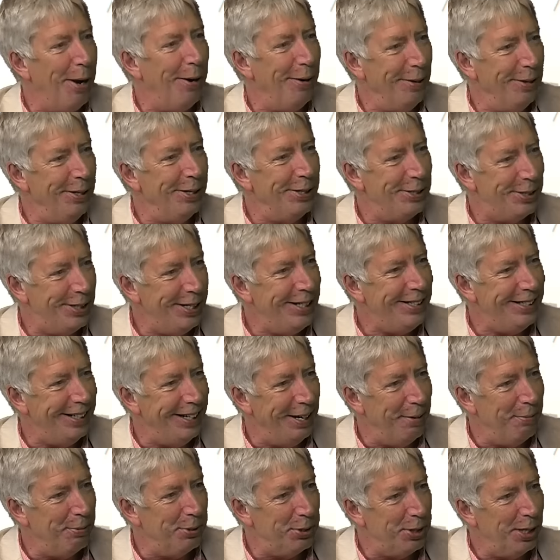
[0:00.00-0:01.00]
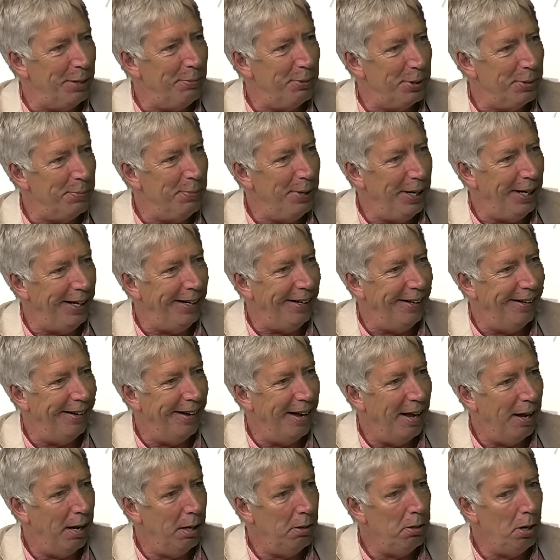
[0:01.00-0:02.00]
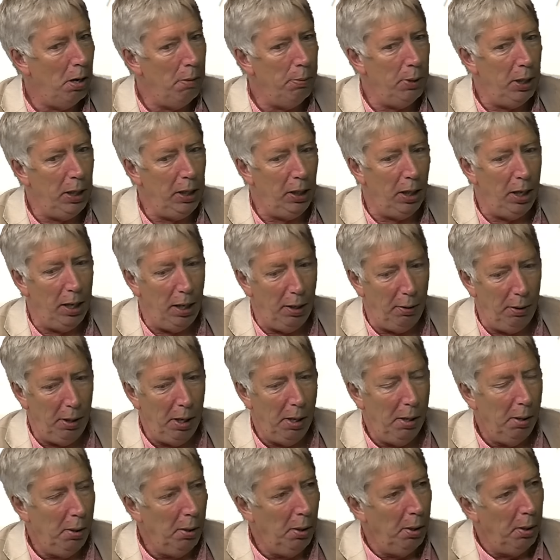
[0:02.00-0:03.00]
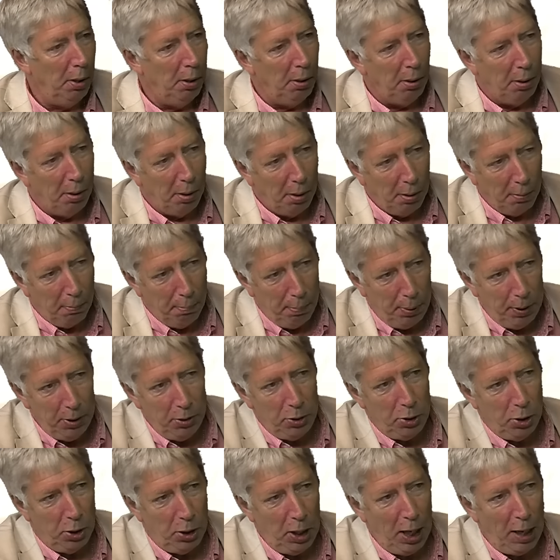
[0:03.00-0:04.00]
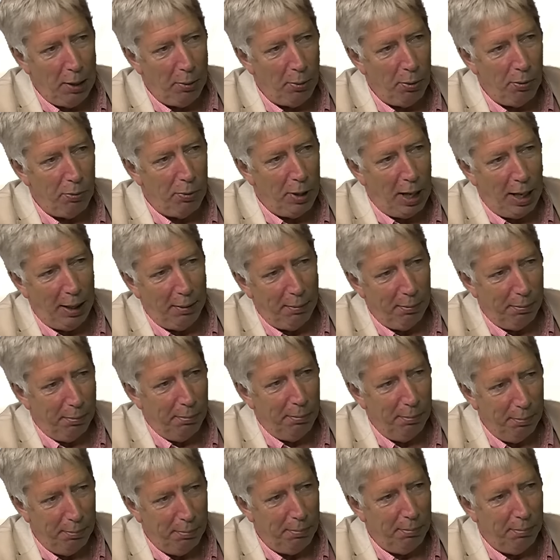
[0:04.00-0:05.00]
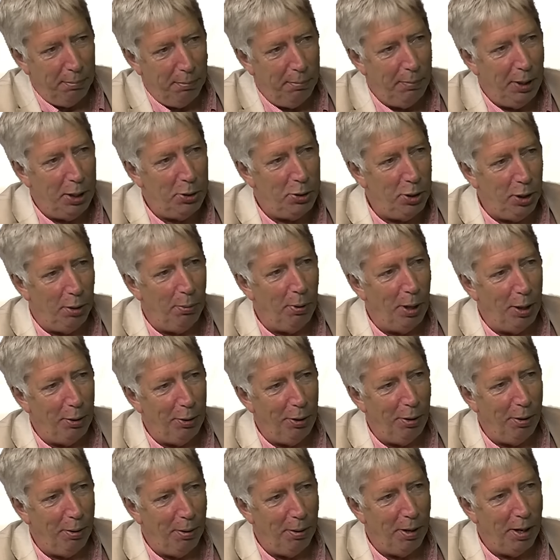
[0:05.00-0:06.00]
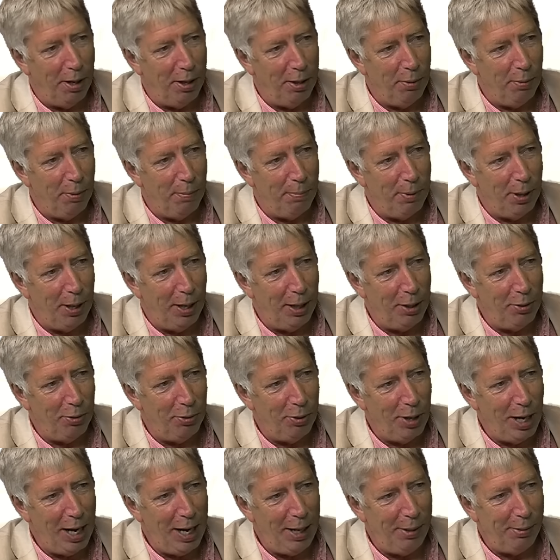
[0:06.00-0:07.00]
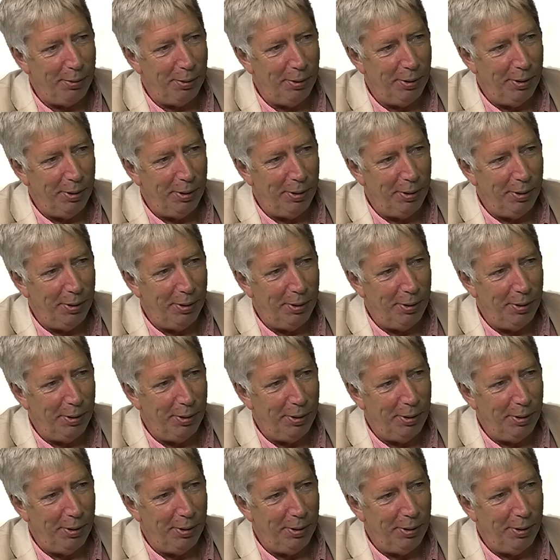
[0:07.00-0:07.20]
in this city, it would seem to me, and nobody kind of pins you down on that issue. Are you a Blade or an Owl?